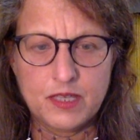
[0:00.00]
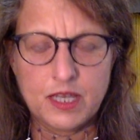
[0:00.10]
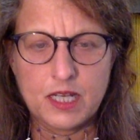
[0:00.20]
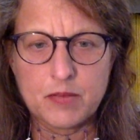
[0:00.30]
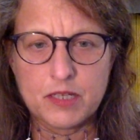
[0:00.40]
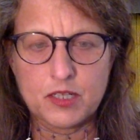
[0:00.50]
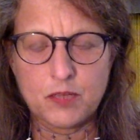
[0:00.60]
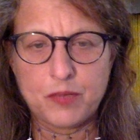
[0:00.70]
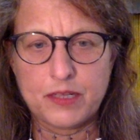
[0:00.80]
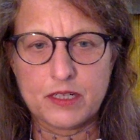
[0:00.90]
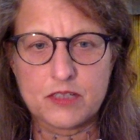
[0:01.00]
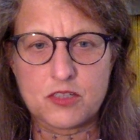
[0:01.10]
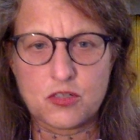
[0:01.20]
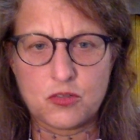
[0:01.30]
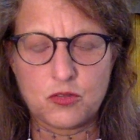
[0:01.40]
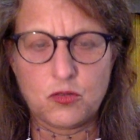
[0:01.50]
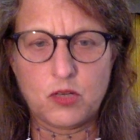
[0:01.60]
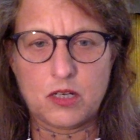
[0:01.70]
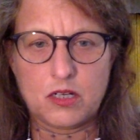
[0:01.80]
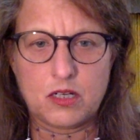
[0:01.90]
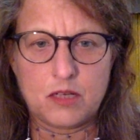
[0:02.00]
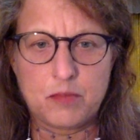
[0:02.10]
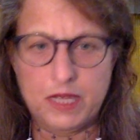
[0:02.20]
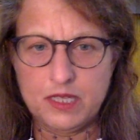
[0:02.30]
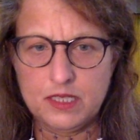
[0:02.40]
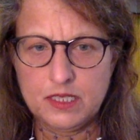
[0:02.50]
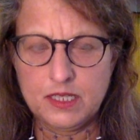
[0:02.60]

And I'm going to compare to May,